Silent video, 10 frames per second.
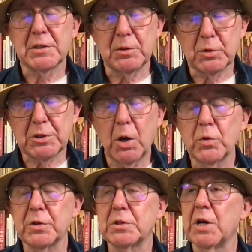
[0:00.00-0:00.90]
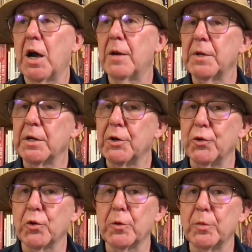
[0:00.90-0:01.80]
he was told at the time,
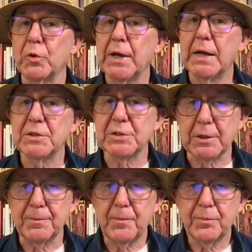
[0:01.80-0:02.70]
incurable cancer.